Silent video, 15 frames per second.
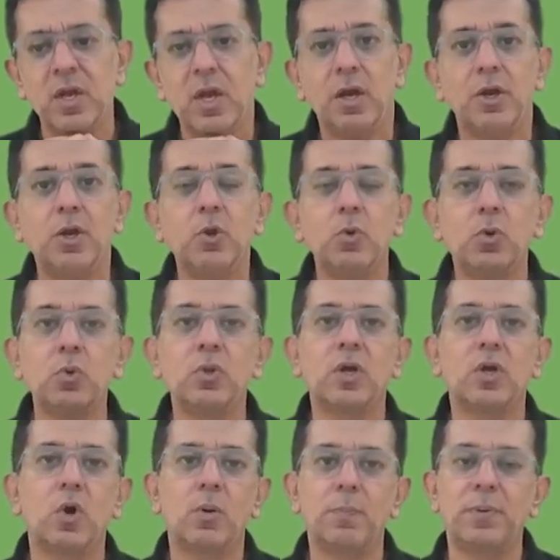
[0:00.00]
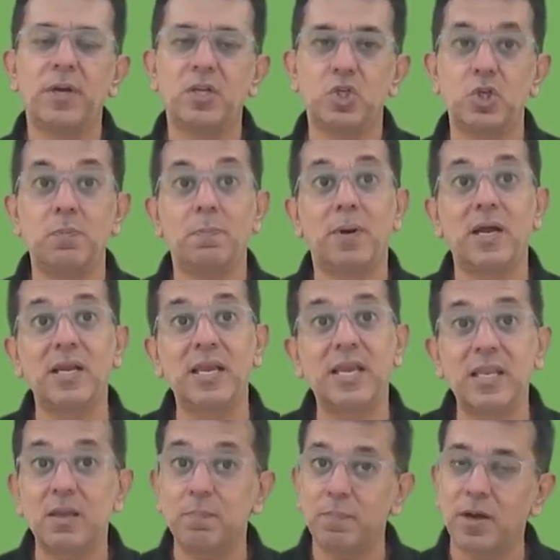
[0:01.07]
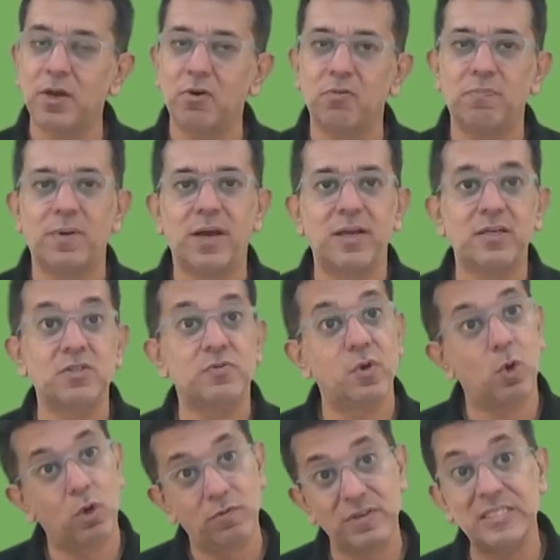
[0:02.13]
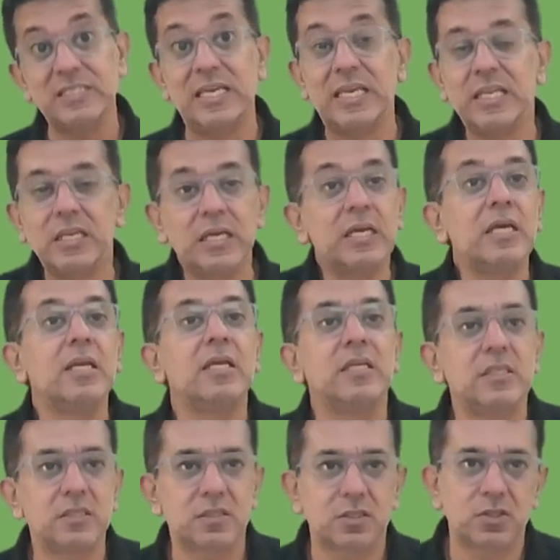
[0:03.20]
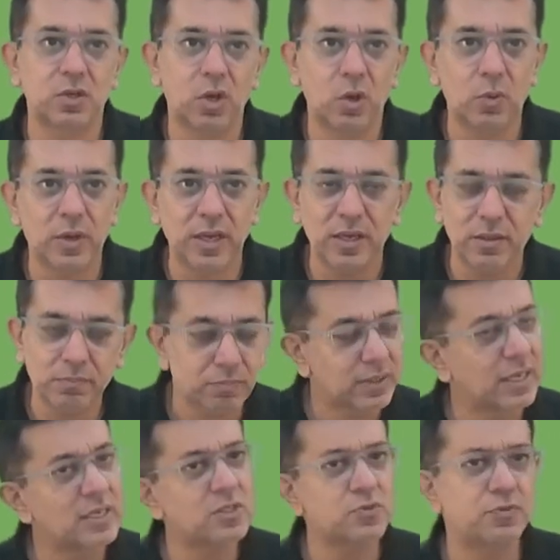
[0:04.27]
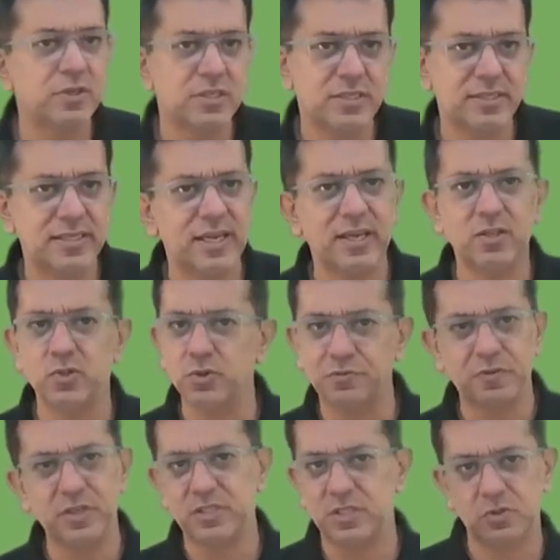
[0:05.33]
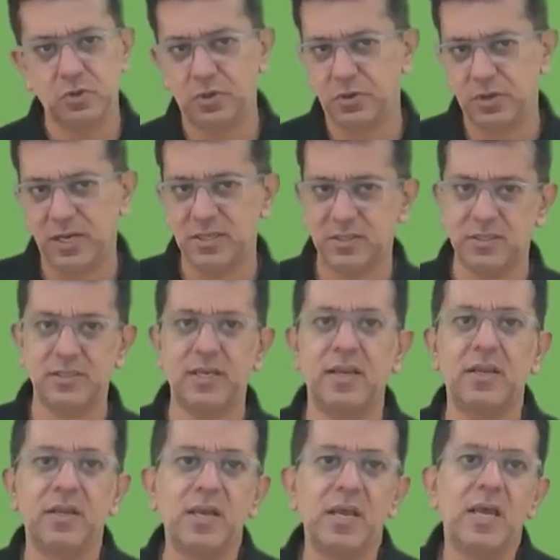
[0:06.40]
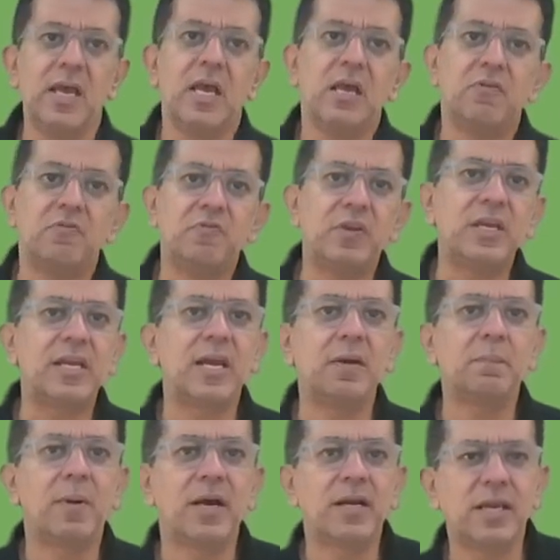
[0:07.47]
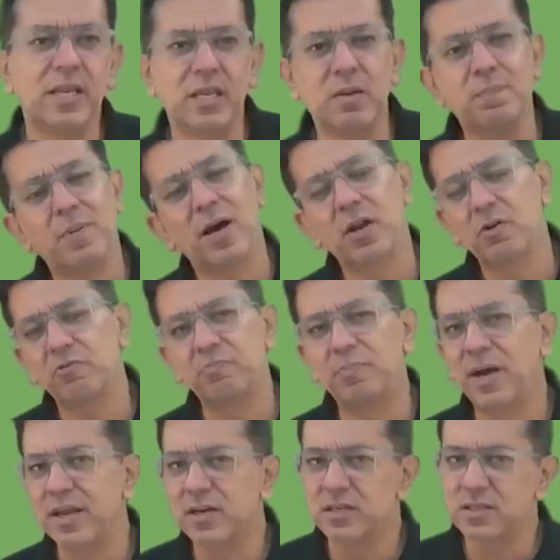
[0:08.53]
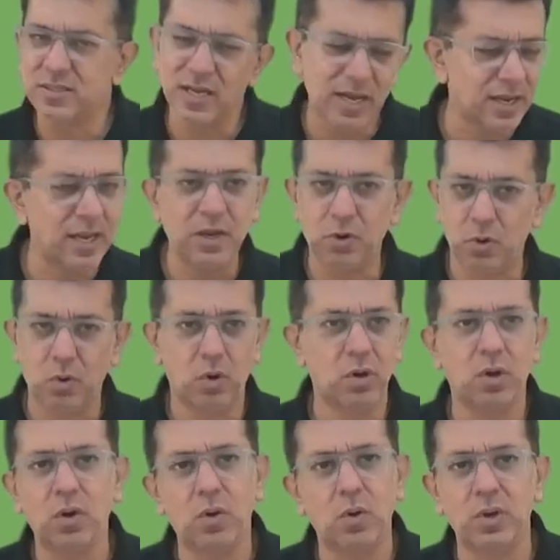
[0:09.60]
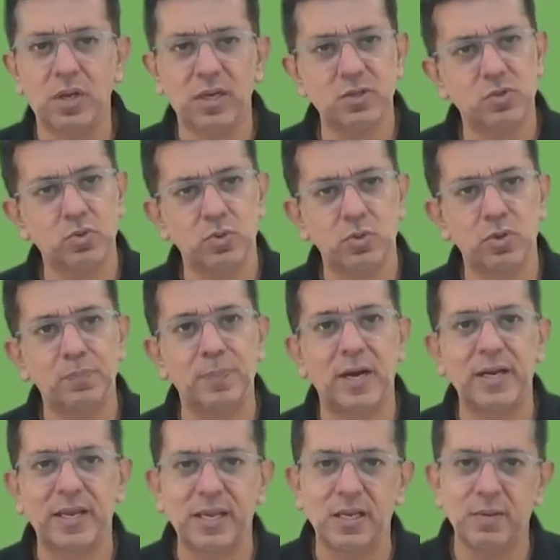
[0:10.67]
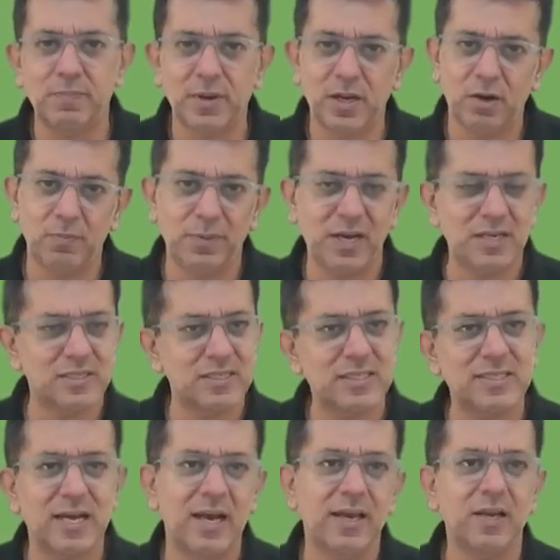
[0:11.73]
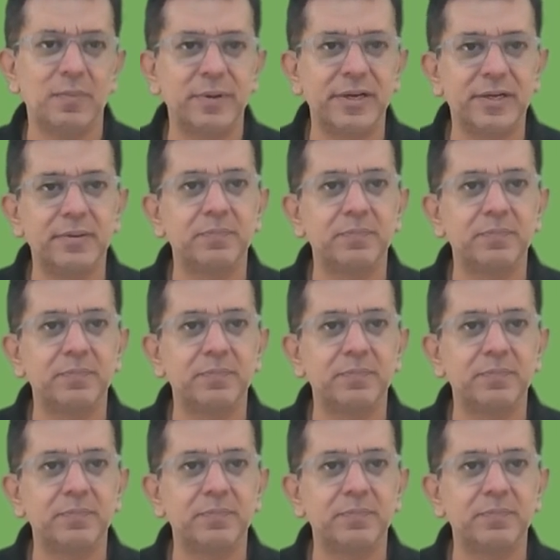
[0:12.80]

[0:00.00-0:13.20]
due to the competition, bargaining power of buyers will always increase. Okay, that is first. Second, so first is not your answer. Second, weakened bargaining power of buyers. Again, wrong. Okay, so bargaining power of buyers is higher beta.